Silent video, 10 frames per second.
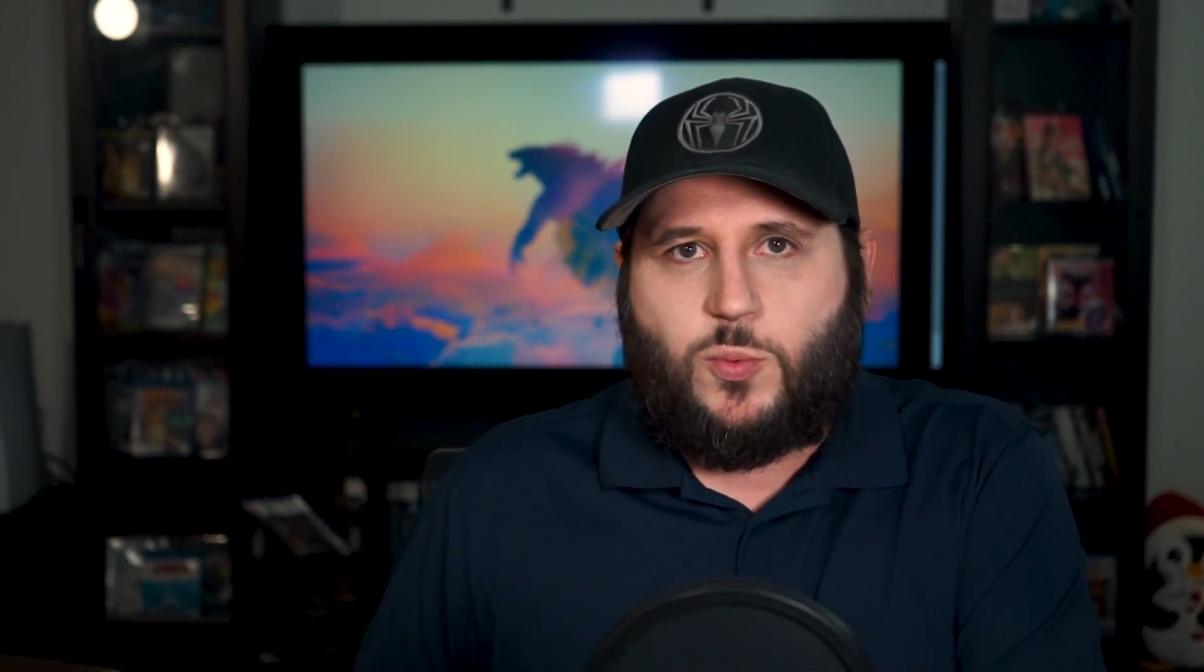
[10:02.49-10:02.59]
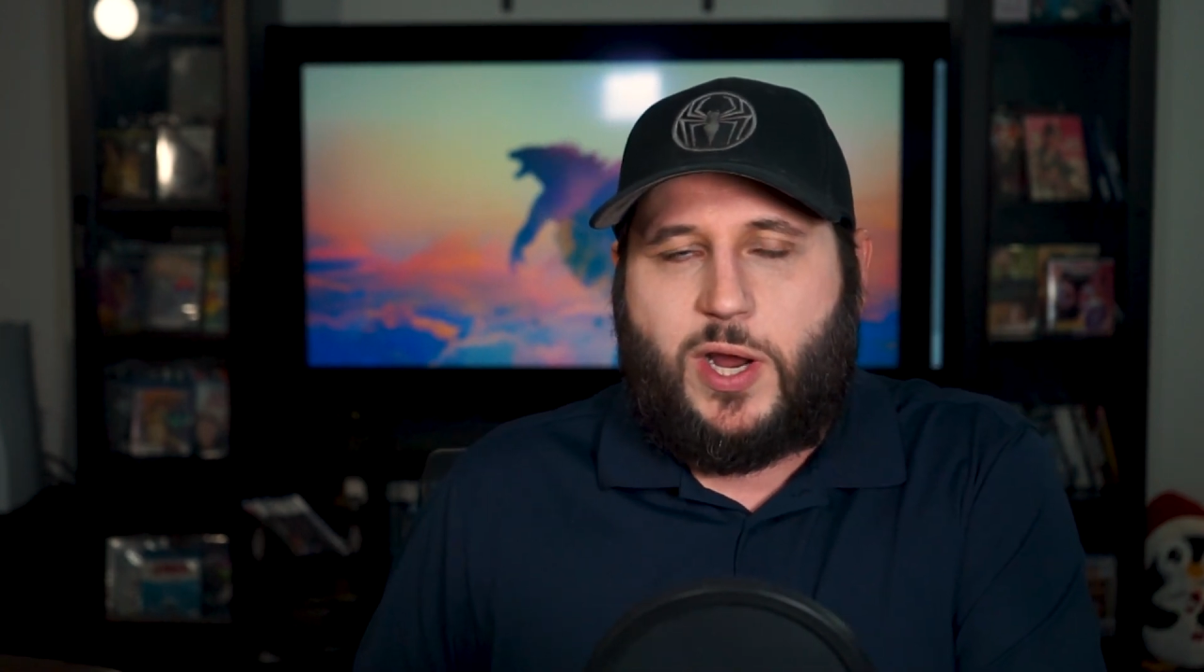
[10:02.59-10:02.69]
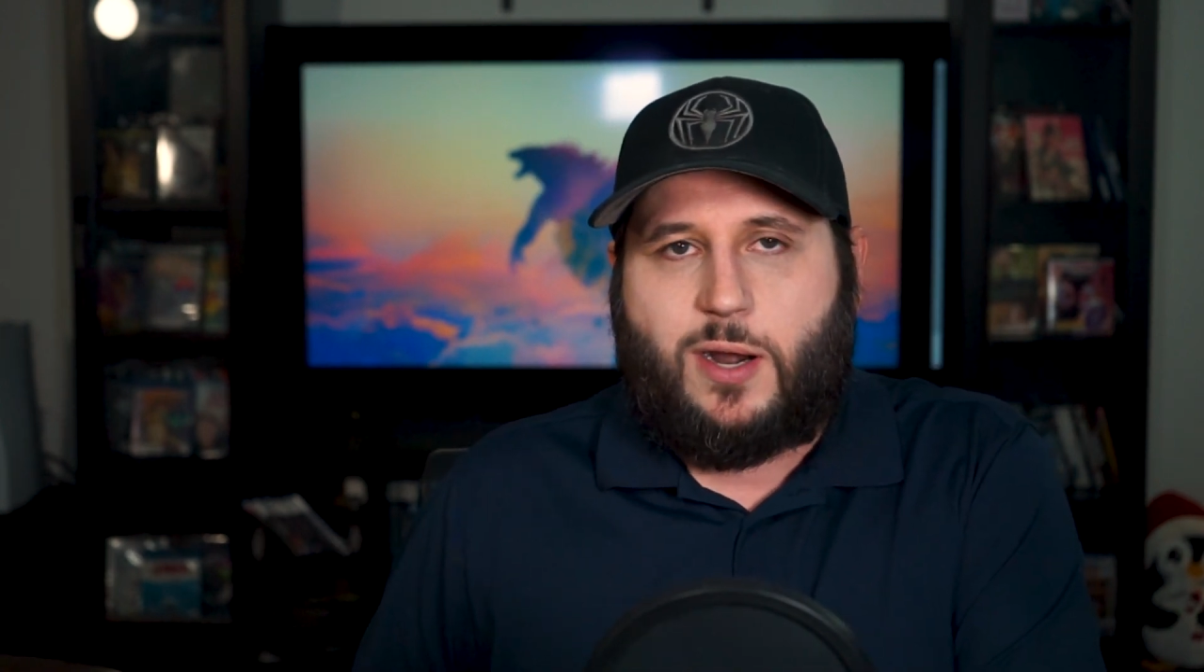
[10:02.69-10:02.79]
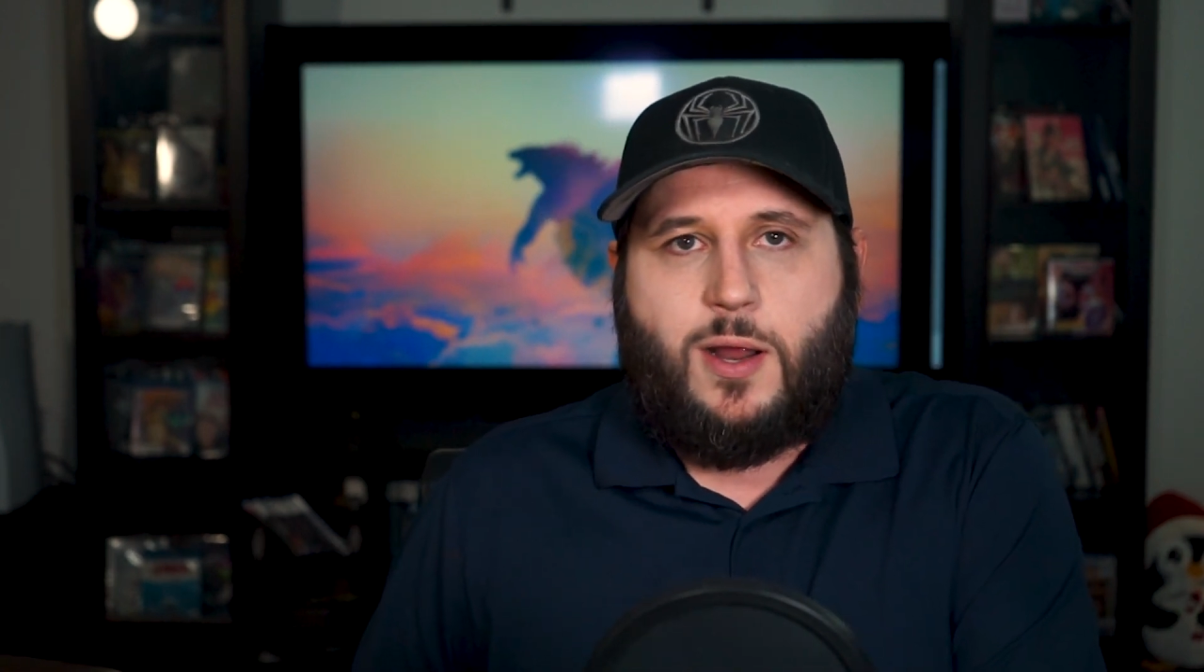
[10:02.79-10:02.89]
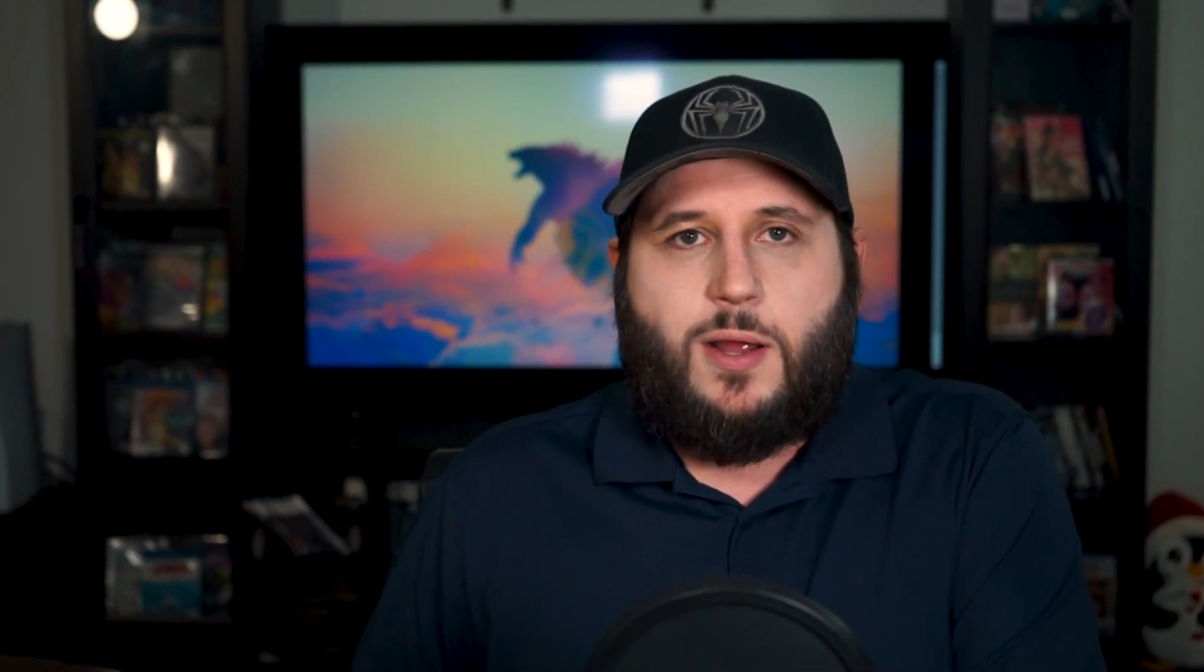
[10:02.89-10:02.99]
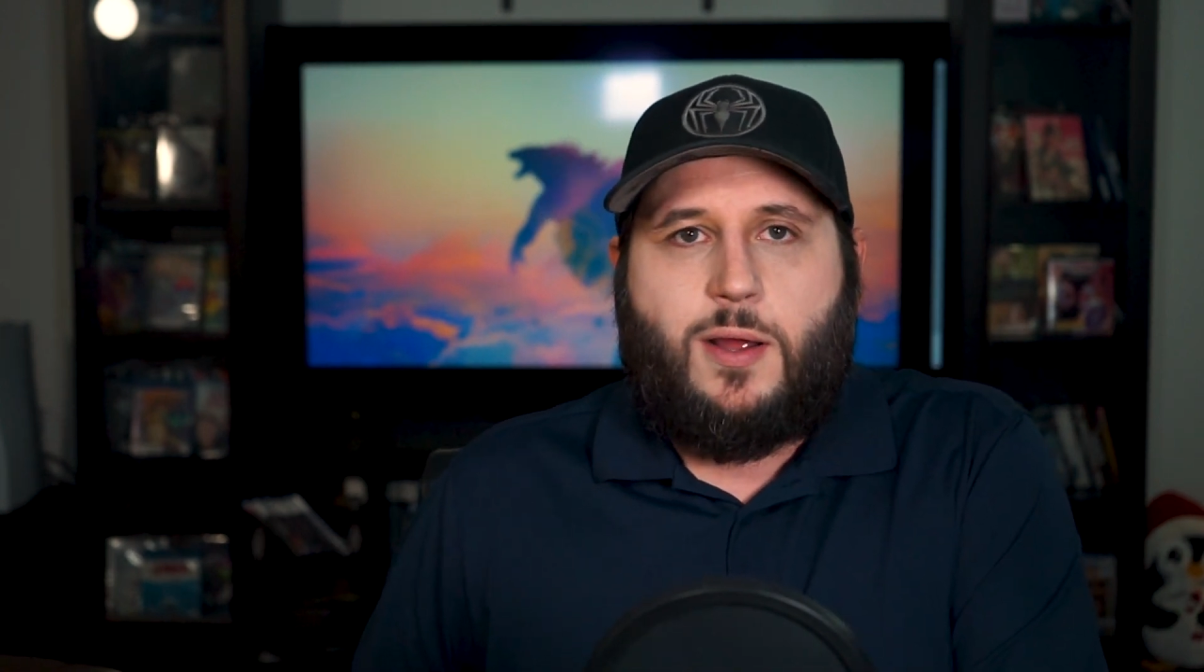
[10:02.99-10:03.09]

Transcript: where